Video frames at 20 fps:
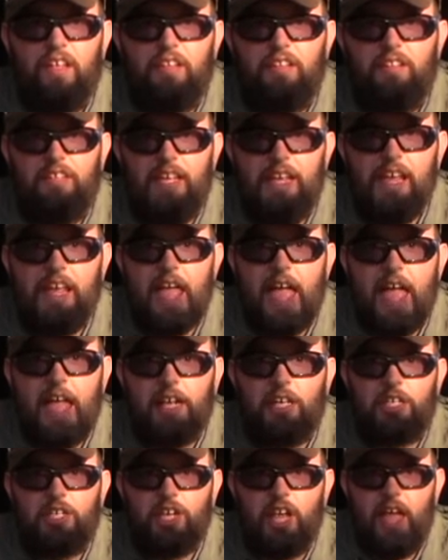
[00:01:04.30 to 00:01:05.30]

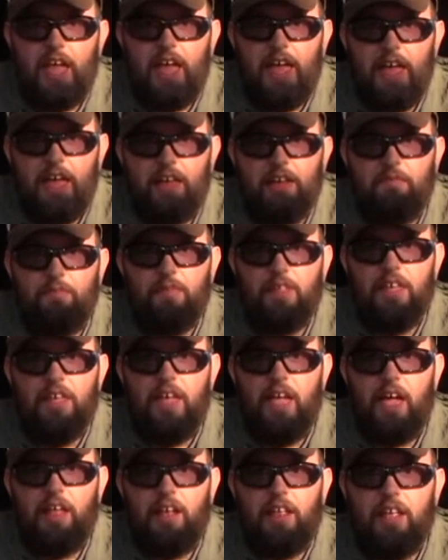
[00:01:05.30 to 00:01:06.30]
DHA
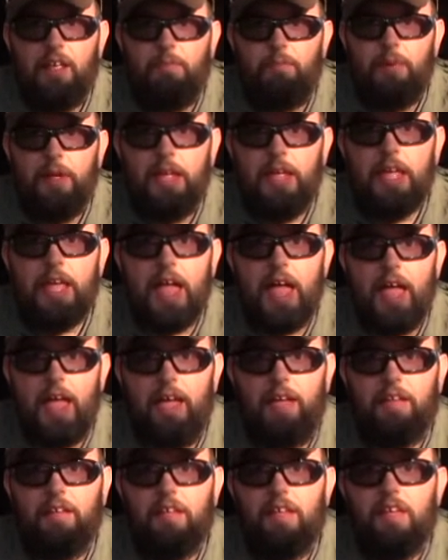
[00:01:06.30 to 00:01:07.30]
and
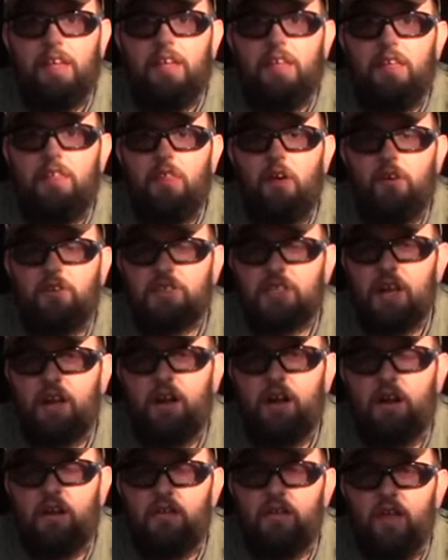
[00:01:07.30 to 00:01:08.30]
EPA. Those
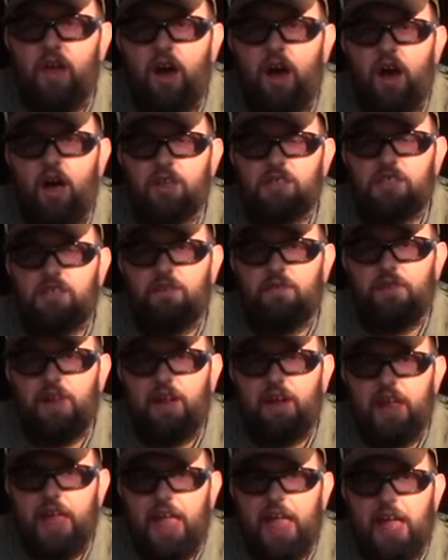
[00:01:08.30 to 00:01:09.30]
are also
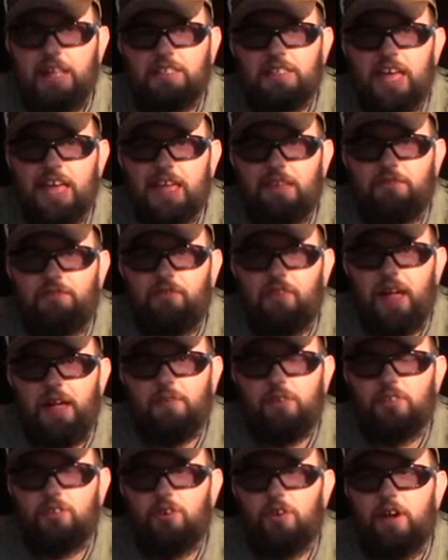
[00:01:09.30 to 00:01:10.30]
very
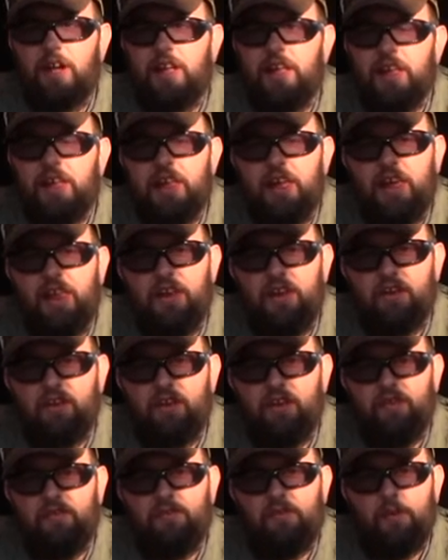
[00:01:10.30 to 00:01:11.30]
anti-inflammatory, and they're
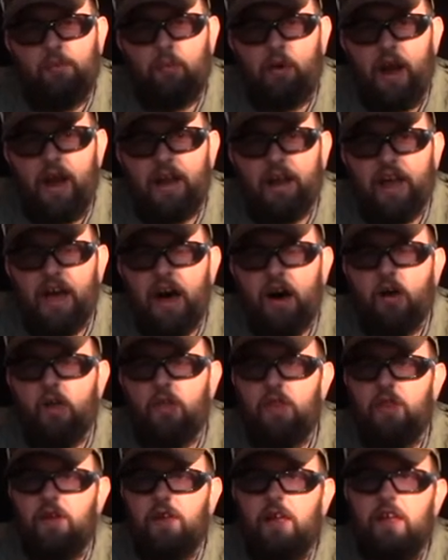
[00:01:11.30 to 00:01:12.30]
good for brain
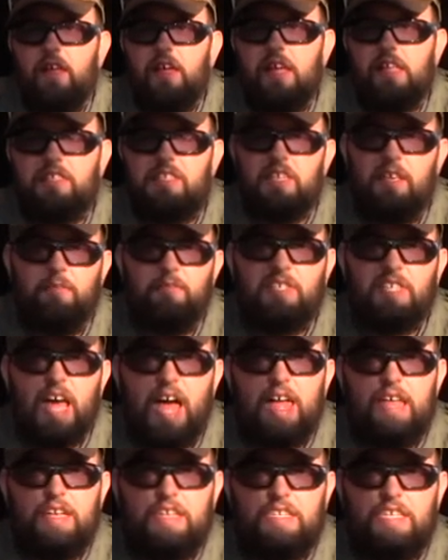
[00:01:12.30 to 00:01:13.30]
health, and some
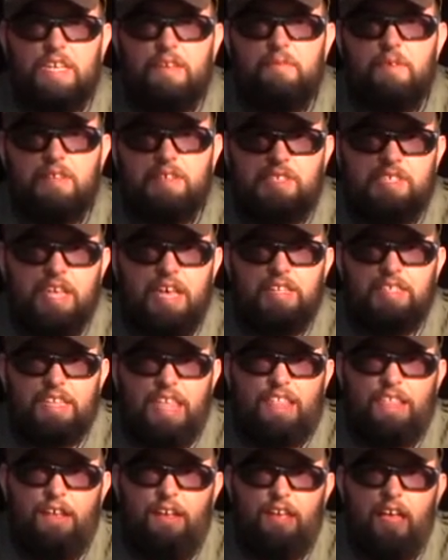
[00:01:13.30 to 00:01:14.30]
science even says
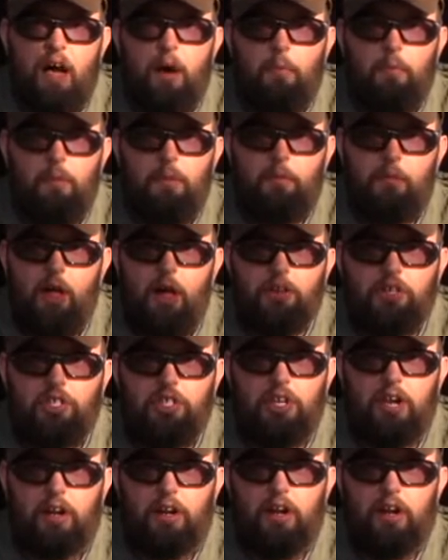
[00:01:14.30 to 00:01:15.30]
that they help with blood
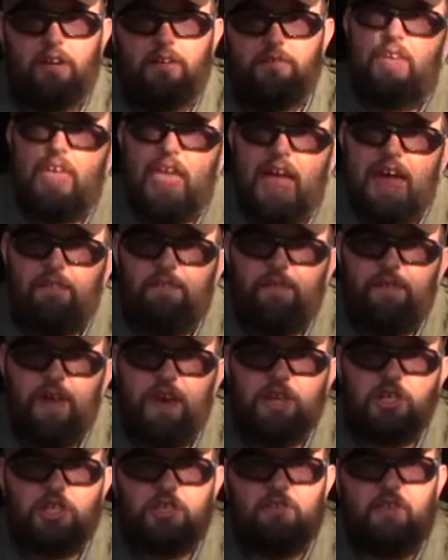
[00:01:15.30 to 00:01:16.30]
sugar. Canned
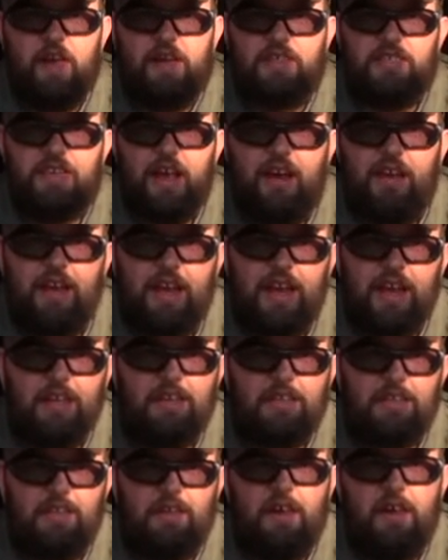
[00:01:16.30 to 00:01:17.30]
fish like
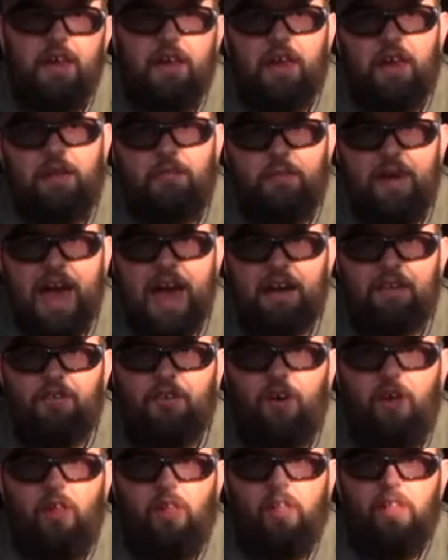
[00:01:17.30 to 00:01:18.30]
sardines and
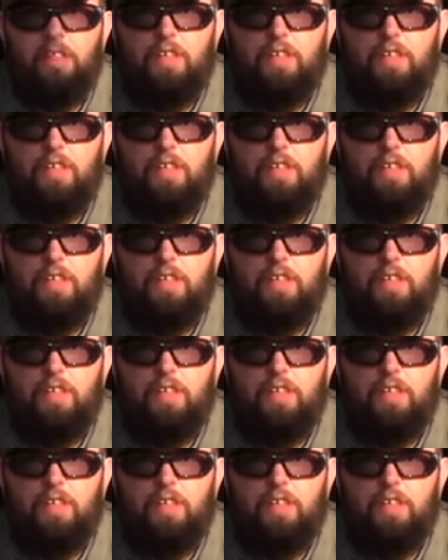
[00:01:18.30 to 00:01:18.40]
mackerel